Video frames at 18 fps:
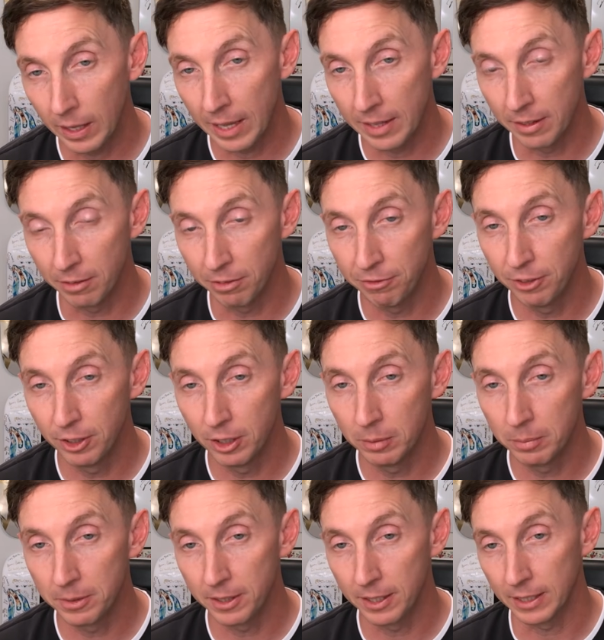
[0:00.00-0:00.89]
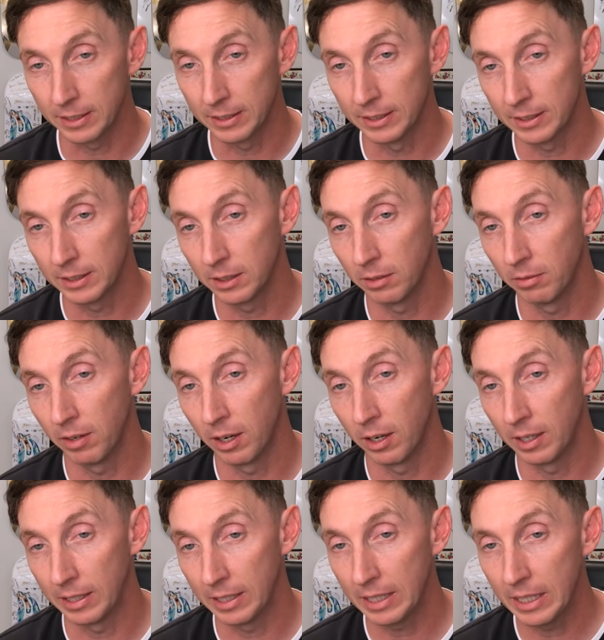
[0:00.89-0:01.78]
and the film thickness of
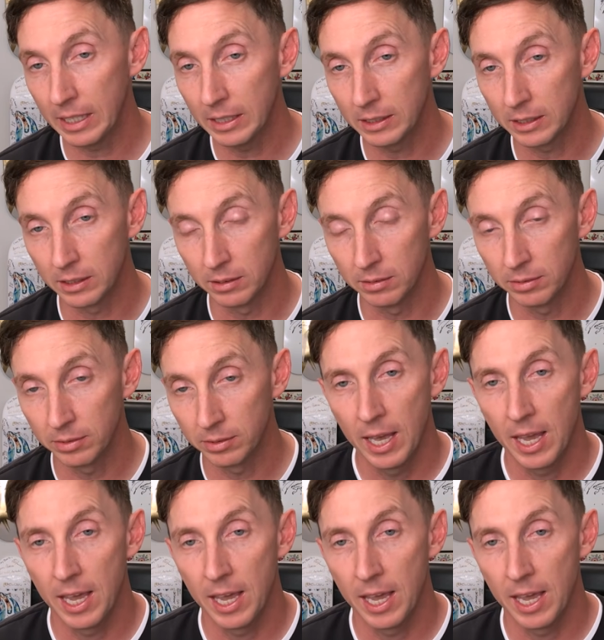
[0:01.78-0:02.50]
our adhesive.